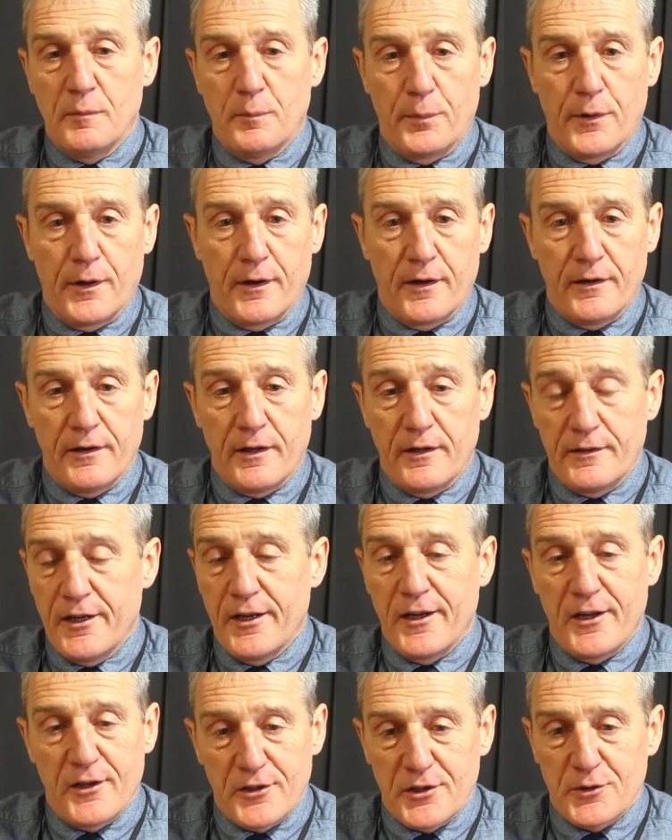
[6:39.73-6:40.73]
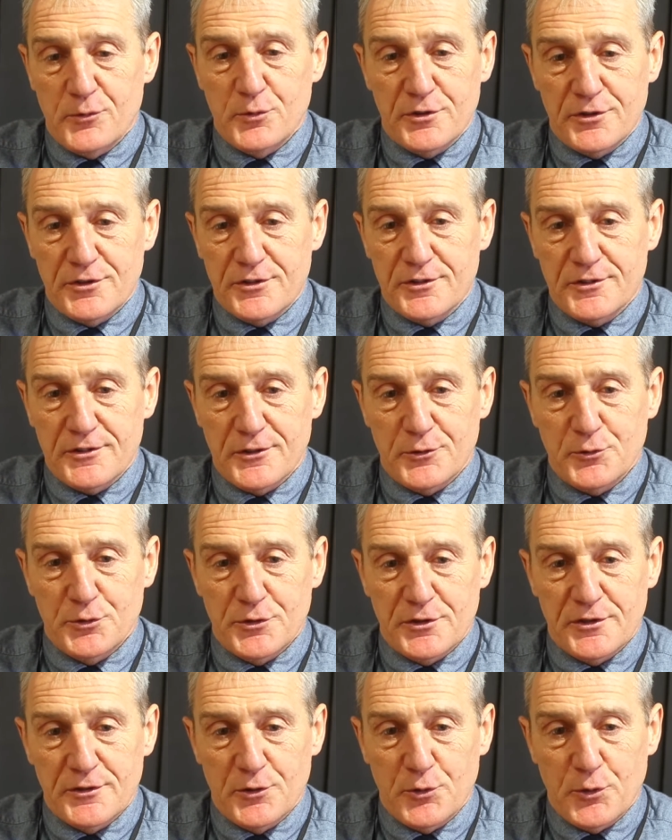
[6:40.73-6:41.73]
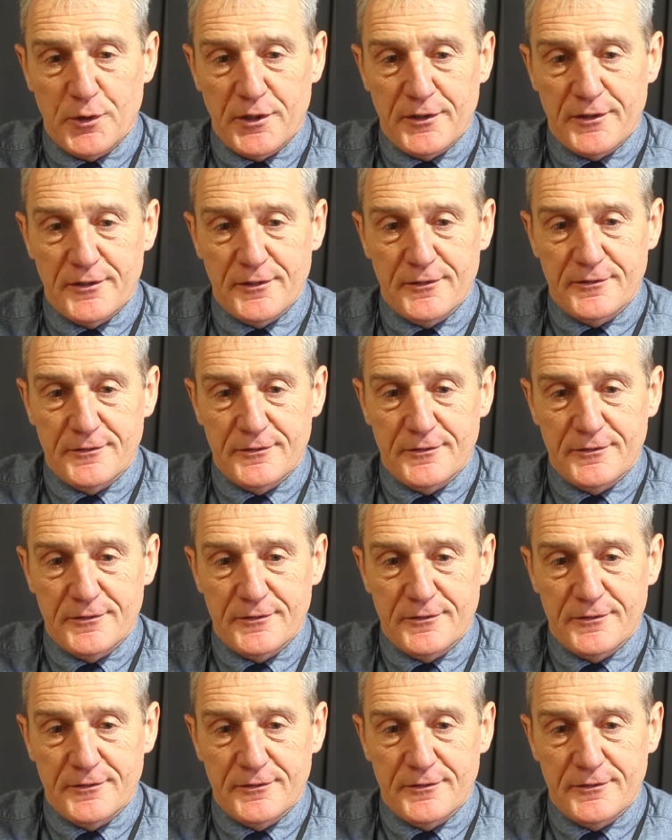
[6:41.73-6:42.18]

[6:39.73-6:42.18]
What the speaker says: But it was quite.